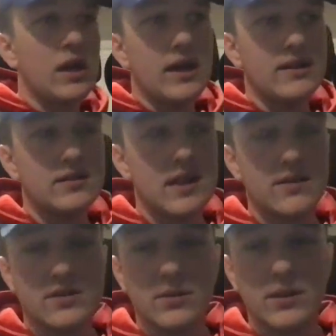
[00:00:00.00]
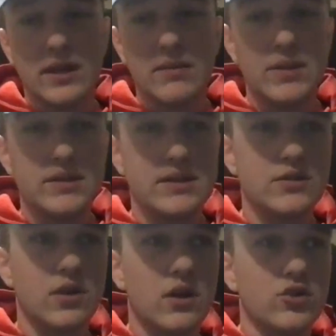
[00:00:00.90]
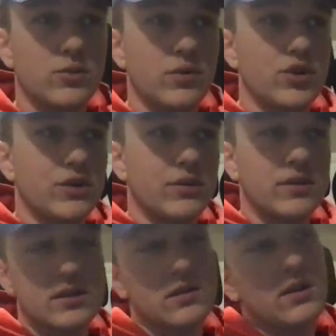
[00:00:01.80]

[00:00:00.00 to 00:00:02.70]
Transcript: instead of something like business or entrepreneurship. Because then